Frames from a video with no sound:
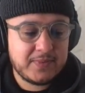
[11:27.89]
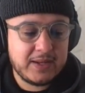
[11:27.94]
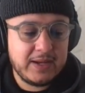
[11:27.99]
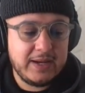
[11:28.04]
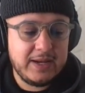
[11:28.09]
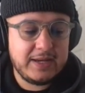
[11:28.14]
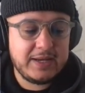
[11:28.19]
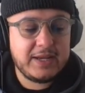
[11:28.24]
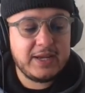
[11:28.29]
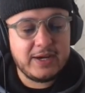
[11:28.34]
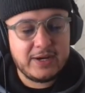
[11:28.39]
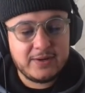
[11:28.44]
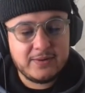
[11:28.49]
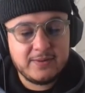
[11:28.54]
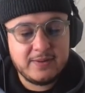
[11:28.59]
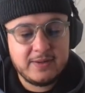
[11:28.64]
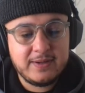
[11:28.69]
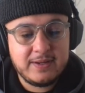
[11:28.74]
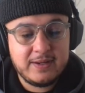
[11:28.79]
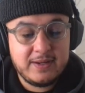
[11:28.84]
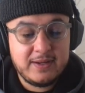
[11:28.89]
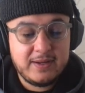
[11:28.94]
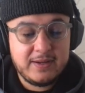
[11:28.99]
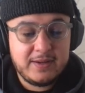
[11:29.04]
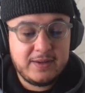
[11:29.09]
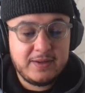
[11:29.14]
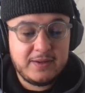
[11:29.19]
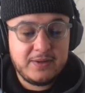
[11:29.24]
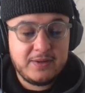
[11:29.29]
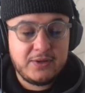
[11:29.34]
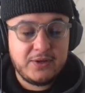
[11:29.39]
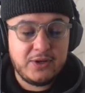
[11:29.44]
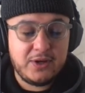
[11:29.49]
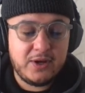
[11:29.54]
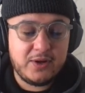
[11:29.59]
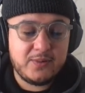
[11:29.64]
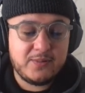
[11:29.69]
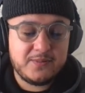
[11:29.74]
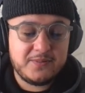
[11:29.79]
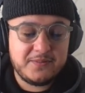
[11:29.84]
And here, you
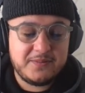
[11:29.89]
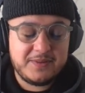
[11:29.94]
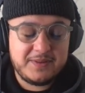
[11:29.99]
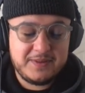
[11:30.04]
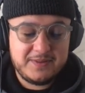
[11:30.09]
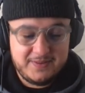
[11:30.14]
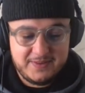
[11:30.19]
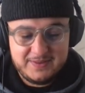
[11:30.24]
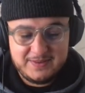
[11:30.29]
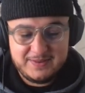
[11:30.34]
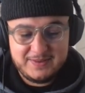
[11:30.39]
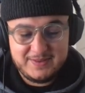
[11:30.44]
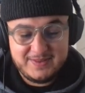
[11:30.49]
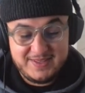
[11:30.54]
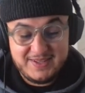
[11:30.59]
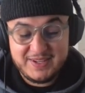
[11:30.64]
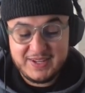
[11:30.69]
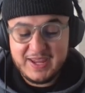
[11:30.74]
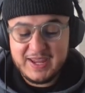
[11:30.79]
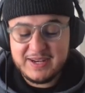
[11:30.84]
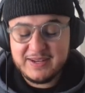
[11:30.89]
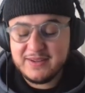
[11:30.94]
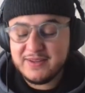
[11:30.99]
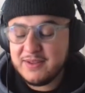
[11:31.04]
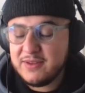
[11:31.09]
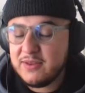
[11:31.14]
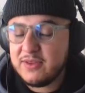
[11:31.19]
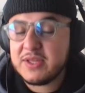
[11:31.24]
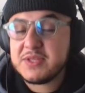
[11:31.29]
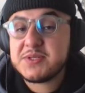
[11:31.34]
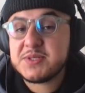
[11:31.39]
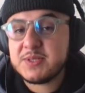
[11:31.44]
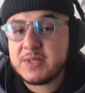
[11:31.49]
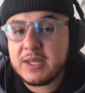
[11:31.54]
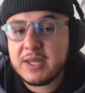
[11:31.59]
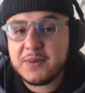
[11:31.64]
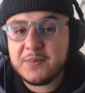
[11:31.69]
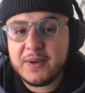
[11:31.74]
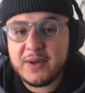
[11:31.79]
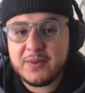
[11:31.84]
know, again, let's
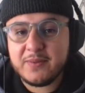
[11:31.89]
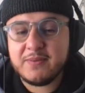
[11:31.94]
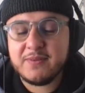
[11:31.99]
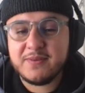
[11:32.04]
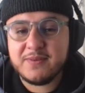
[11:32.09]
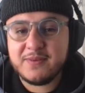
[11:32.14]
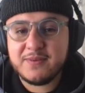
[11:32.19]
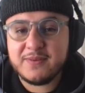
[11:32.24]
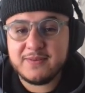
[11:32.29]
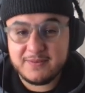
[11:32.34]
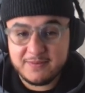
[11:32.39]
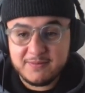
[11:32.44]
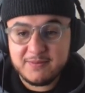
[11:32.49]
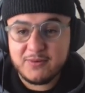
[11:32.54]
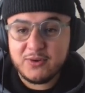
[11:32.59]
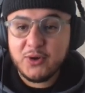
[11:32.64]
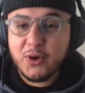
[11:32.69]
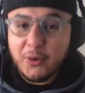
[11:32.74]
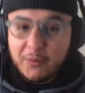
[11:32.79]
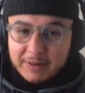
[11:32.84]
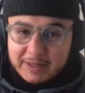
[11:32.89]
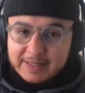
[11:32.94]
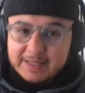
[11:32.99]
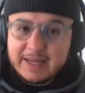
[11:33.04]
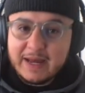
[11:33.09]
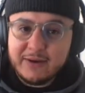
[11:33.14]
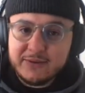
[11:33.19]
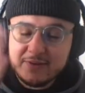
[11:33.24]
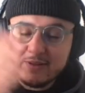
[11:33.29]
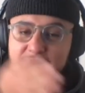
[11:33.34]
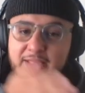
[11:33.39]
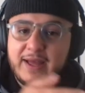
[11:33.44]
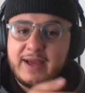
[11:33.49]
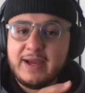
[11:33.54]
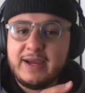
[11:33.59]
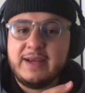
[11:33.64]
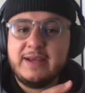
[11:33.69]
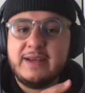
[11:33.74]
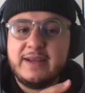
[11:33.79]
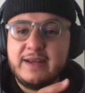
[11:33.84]
think about going down the
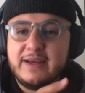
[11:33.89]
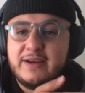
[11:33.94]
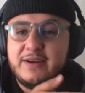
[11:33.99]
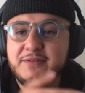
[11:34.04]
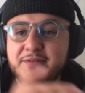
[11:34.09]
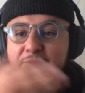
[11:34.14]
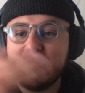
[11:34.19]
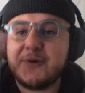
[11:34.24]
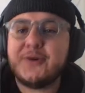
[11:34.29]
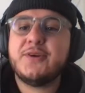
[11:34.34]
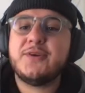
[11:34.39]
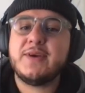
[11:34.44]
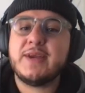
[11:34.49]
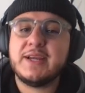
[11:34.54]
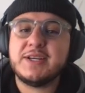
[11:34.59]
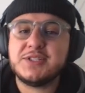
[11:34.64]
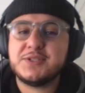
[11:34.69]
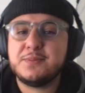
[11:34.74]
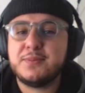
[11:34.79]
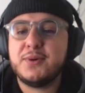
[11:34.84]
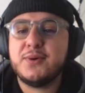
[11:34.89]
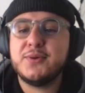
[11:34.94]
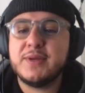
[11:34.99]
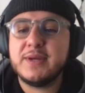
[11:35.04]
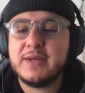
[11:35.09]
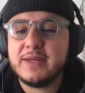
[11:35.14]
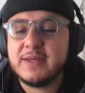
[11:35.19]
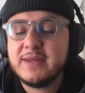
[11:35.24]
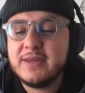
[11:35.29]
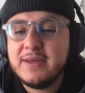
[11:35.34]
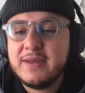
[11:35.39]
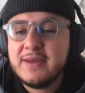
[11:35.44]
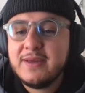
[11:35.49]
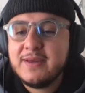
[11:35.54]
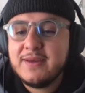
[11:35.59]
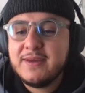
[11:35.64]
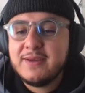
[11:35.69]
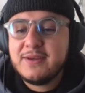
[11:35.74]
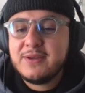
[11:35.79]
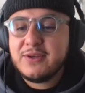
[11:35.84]
line of ordering in Chipotle.
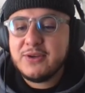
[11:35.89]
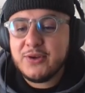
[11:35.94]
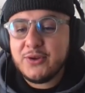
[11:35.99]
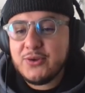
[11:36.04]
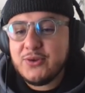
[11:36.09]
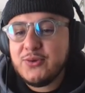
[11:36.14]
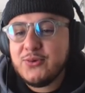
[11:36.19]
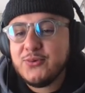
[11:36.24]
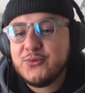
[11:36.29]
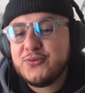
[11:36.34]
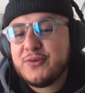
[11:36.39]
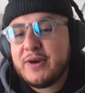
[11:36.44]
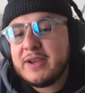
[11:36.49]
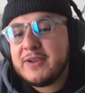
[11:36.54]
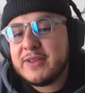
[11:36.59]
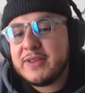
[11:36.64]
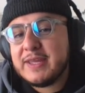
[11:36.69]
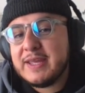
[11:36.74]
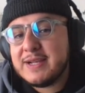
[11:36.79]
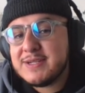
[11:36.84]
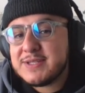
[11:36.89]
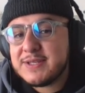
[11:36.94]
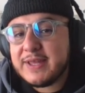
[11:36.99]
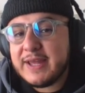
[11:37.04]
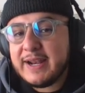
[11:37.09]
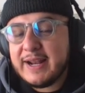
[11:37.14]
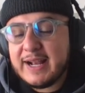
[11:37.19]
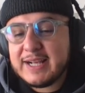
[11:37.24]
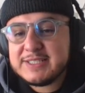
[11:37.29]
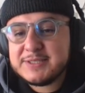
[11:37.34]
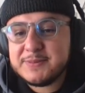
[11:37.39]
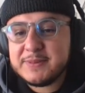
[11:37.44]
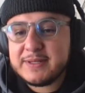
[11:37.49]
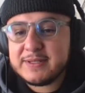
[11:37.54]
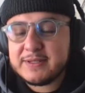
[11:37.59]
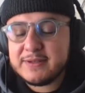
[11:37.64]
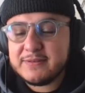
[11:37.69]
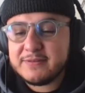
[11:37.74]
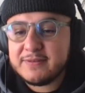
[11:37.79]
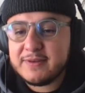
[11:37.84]
You know, you finally get to that aspect
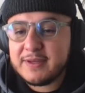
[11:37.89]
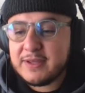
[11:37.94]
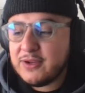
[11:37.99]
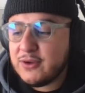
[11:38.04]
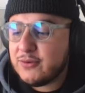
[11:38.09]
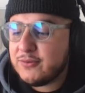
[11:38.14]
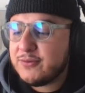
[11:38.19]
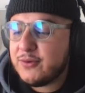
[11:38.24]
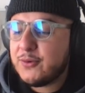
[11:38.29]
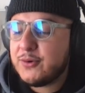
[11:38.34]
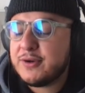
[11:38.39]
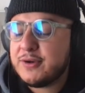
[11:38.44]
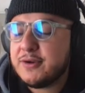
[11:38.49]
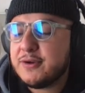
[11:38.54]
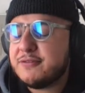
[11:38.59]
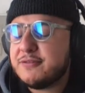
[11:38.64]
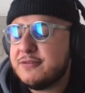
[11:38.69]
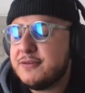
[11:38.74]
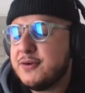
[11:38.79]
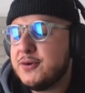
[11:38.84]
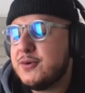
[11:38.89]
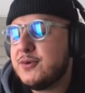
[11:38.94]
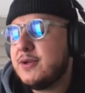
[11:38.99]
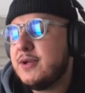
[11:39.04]
of like you've ordered your food.